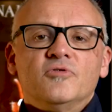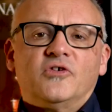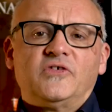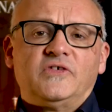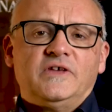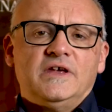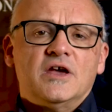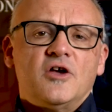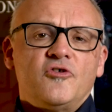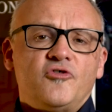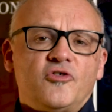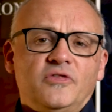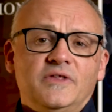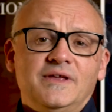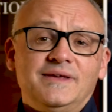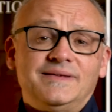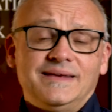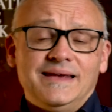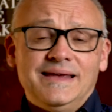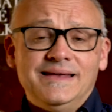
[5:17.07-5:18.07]
The sillage on
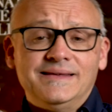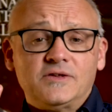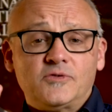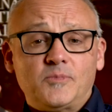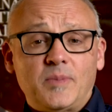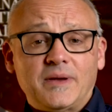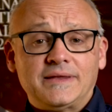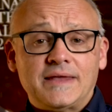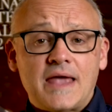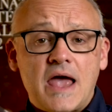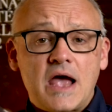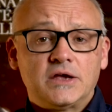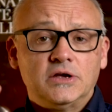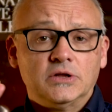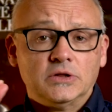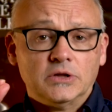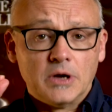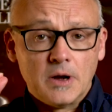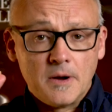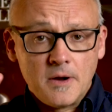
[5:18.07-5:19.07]
this is
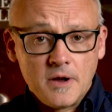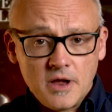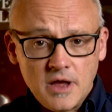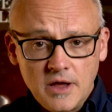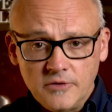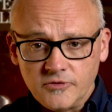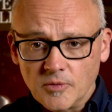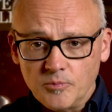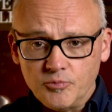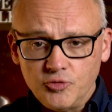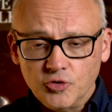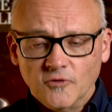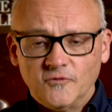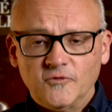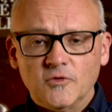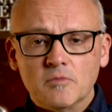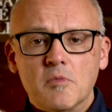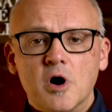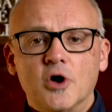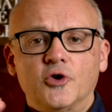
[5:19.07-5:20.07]
spectacular. It's a
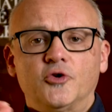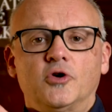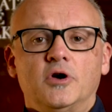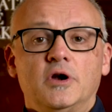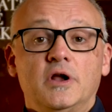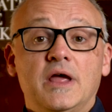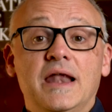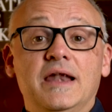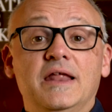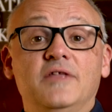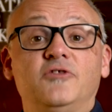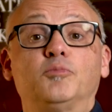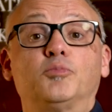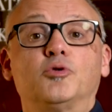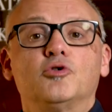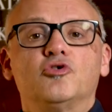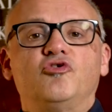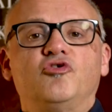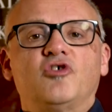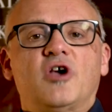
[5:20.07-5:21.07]
beautiful moderate, and its
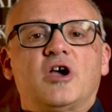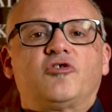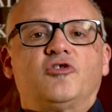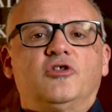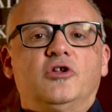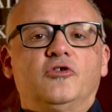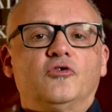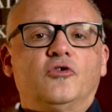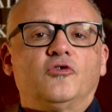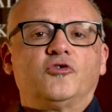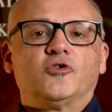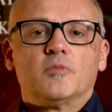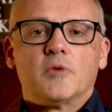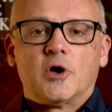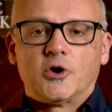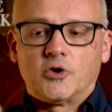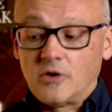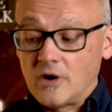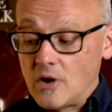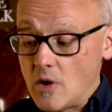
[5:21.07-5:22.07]
projection is also
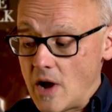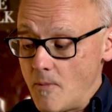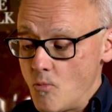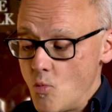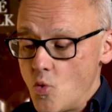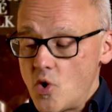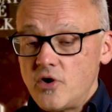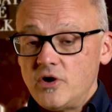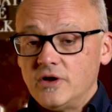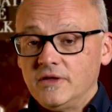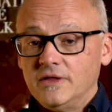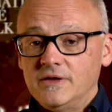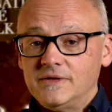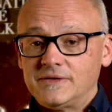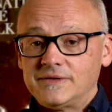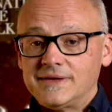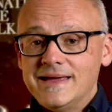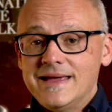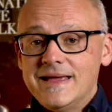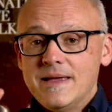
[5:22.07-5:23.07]
moderate. I'm wearing
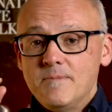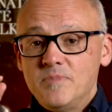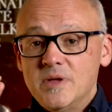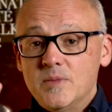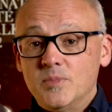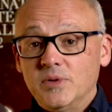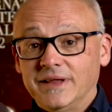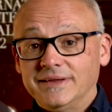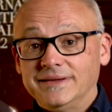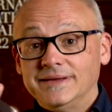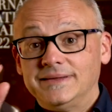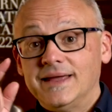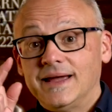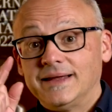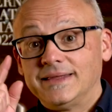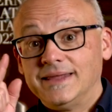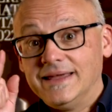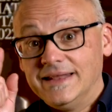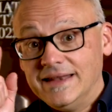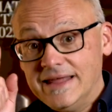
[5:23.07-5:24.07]
this, people are
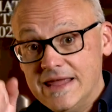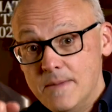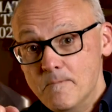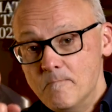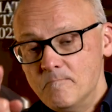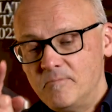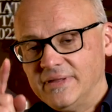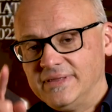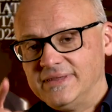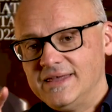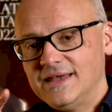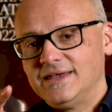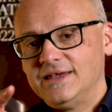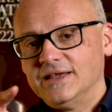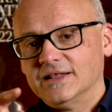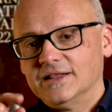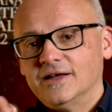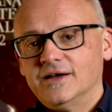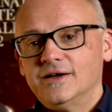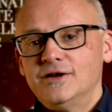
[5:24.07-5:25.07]
detecting it, in
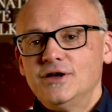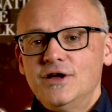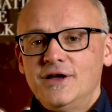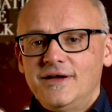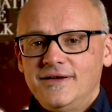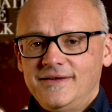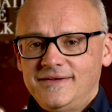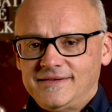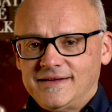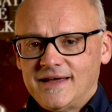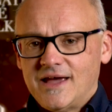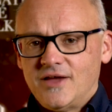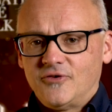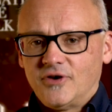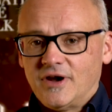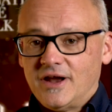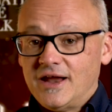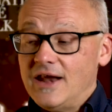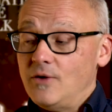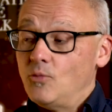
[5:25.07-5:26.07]
particular,
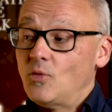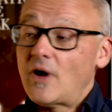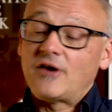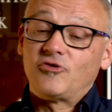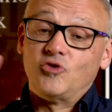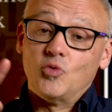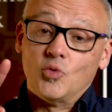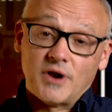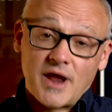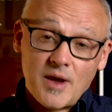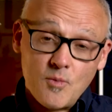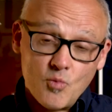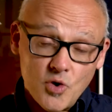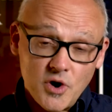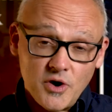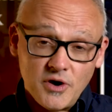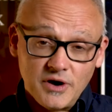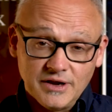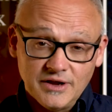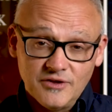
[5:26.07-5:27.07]
Sandra. And actually, when I'm
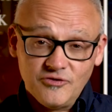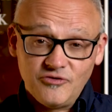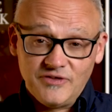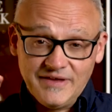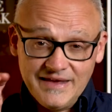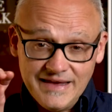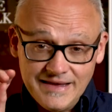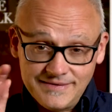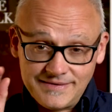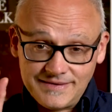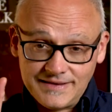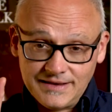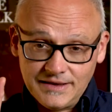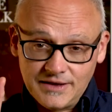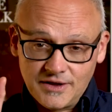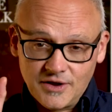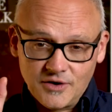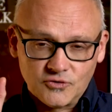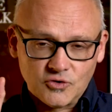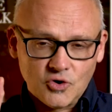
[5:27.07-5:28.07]
wearing it, she
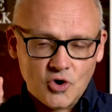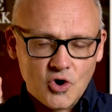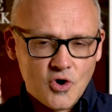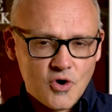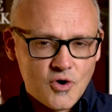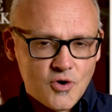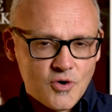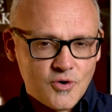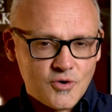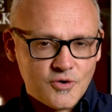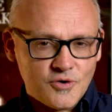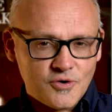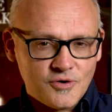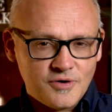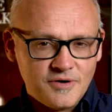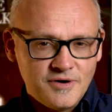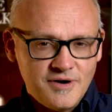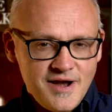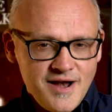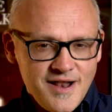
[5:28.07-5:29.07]
instantly goes,
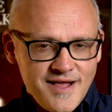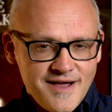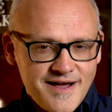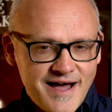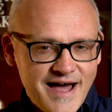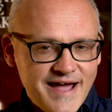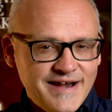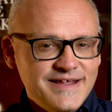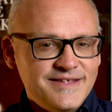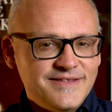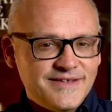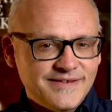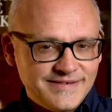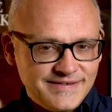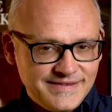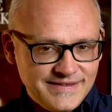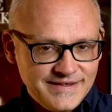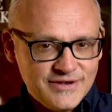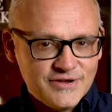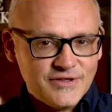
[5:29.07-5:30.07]
oh, I need to
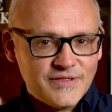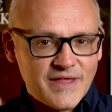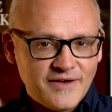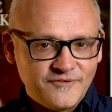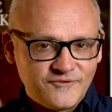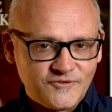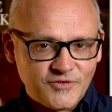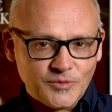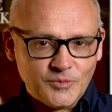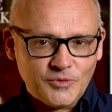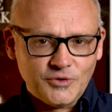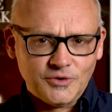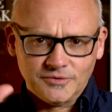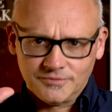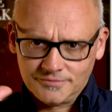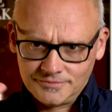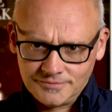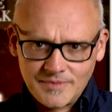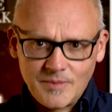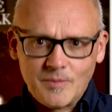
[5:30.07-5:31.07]
steal that from you.
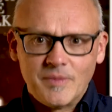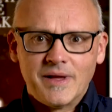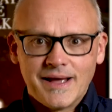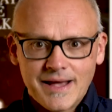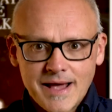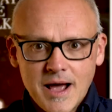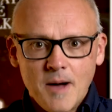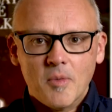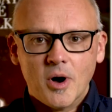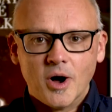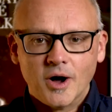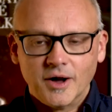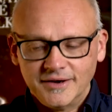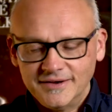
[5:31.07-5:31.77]
Come on.